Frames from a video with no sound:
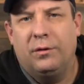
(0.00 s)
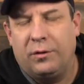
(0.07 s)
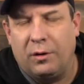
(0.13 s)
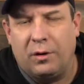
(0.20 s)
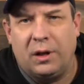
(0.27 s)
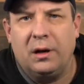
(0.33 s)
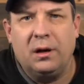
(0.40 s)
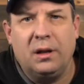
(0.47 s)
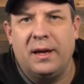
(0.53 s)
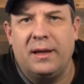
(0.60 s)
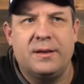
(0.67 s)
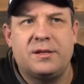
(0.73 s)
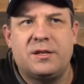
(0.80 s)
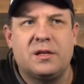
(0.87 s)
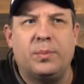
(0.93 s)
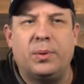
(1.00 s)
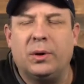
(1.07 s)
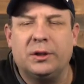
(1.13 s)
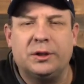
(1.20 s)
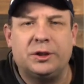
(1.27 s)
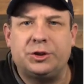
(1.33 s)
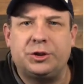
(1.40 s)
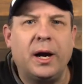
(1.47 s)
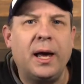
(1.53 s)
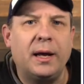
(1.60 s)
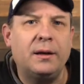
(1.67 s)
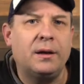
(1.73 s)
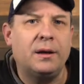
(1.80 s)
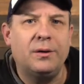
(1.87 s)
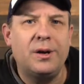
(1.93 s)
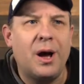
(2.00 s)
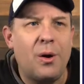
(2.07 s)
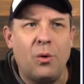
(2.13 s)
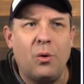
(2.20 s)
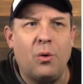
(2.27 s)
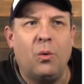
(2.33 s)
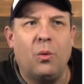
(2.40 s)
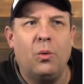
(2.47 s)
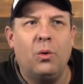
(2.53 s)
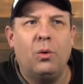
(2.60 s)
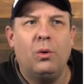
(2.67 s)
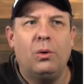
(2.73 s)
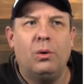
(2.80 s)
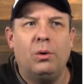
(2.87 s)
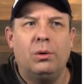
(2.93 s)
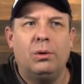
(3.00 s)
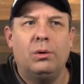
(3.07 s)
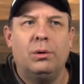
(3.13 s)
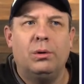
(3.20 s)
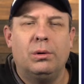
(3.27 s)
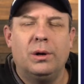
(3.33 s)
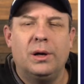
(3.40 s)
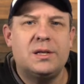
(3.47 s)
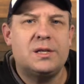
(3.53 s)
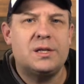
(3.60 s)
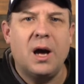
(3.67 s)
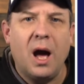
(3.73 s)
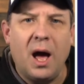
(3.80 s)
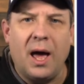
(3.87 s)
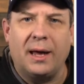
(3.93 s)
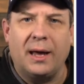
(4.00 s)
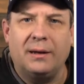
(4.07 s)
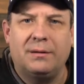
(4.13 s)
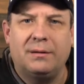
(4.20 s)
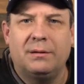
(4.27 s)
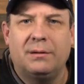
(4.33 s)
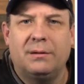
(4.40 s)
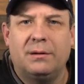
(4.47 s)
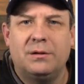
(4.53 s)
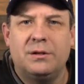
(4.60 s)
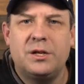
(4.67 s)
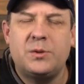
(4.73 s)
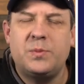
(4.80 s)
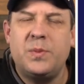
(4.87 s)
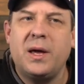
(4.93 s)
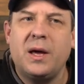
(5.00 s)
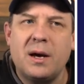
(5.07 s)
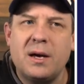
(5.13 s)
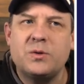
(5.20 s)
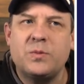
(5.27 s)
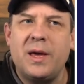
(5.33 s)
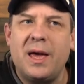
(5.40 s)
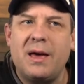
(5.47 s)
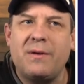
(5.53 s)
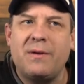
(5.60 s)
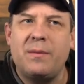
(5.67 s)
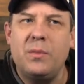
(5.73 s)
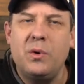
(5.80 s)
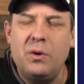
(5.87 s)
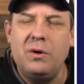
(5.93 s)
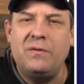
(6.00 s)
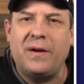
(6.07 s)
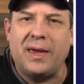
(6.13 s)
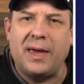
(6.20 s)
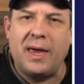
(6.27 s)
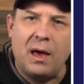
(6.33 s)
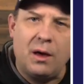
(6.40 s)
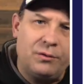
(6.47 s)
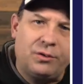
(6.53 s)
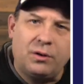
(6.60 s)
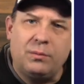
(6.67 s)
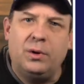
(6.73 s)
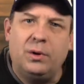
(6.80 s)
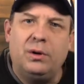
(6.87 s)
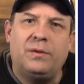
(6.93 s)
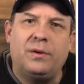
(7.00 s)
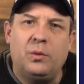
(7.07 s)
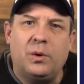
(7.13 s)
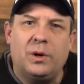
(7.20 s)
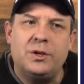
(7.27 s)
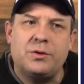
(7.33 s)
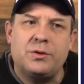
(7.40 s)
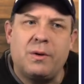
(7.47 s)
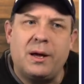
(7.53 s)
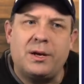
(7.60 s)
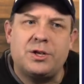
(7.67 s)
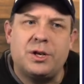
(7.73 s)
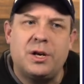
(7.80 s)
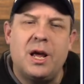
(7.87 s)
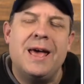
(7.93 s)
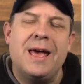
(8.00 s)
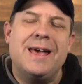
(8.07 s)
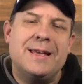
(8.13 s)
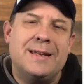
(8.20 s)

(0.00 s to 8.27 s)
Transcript: So clearly this is a bullish trend. No, it's not. Just because we have a move, a counter move in one direction,